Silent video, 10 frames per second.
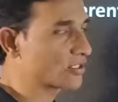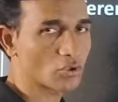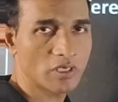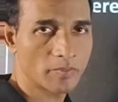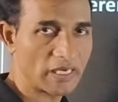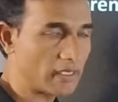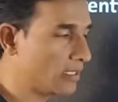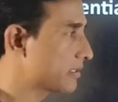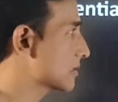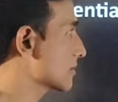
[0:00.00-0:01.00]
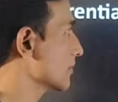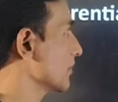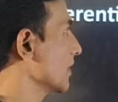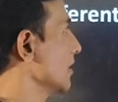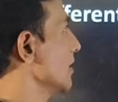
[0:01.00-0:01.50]
So differentiate between
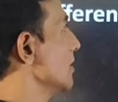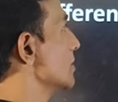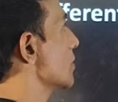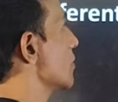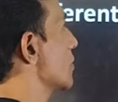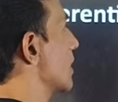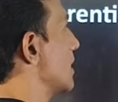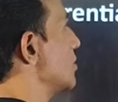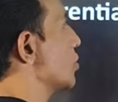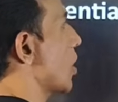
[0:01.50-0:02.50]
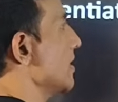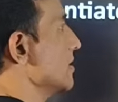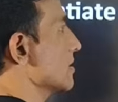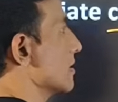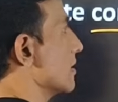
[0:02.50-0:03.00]
conjoint and radial
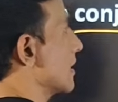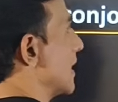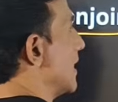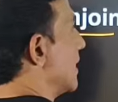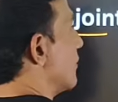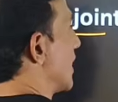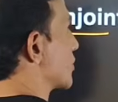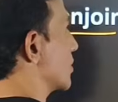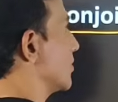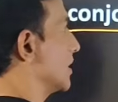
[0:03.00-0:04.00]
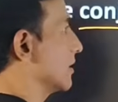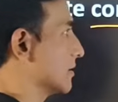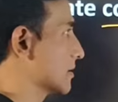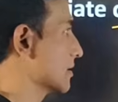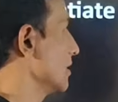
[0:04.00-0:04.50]
vascular bundles.
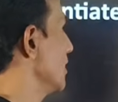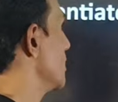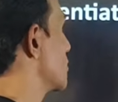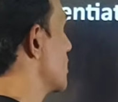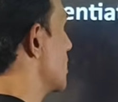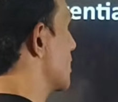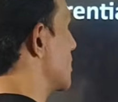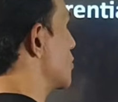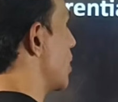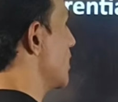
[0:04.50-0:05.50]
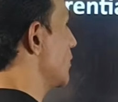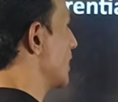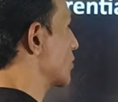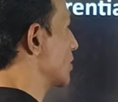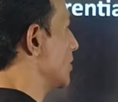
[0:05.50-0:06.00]
So conjoint,
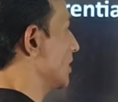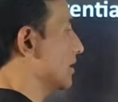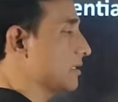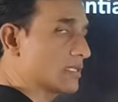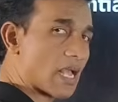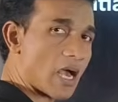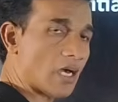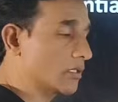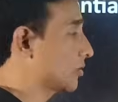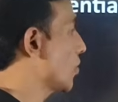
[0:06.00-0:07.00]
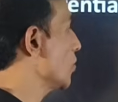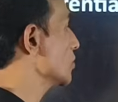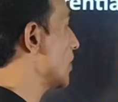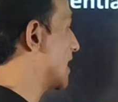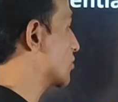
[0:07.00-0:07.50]
radial vascular bundles.
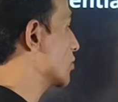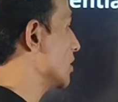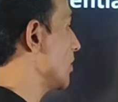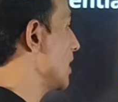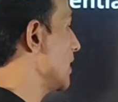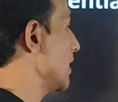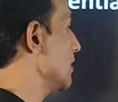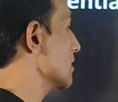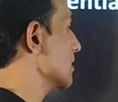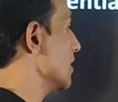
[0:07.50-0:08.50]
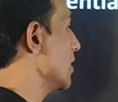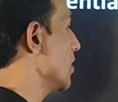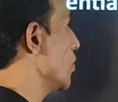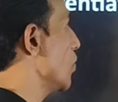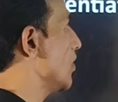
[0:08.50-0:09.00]
So here conjoint vascular
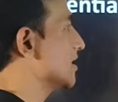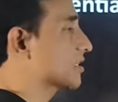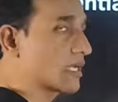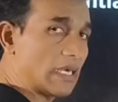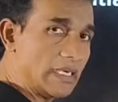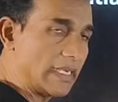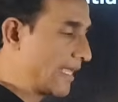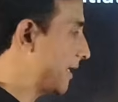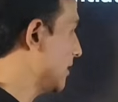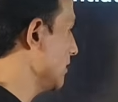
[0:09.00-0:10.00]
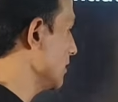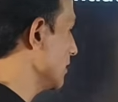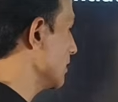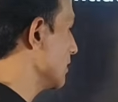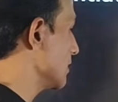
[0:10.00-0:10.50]
bundles are those vascular
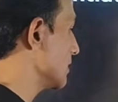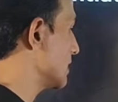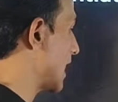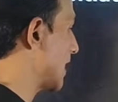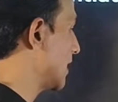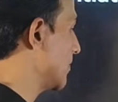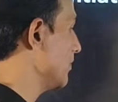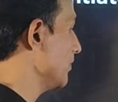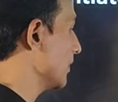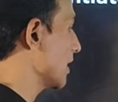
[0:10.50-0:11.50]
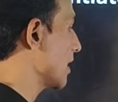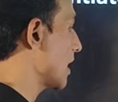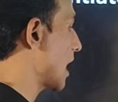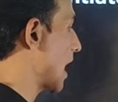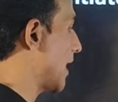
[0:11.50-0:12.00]
bundles which
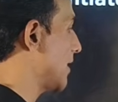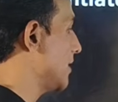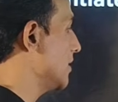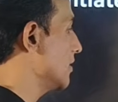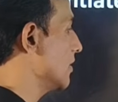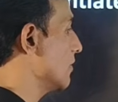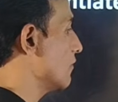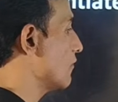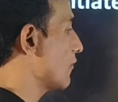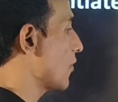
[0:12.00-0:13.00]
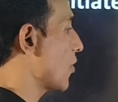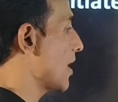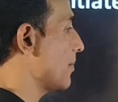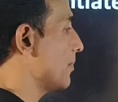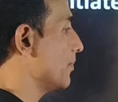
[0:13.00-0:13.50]
contain
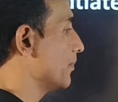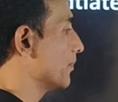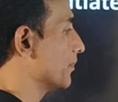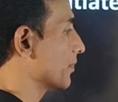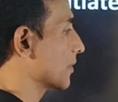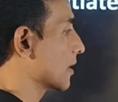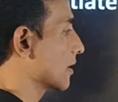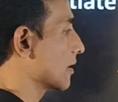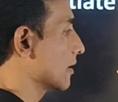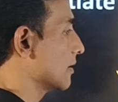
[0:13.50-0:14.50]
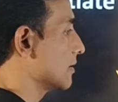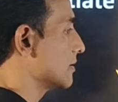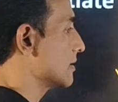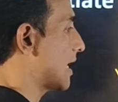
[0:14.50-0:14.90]
xylem and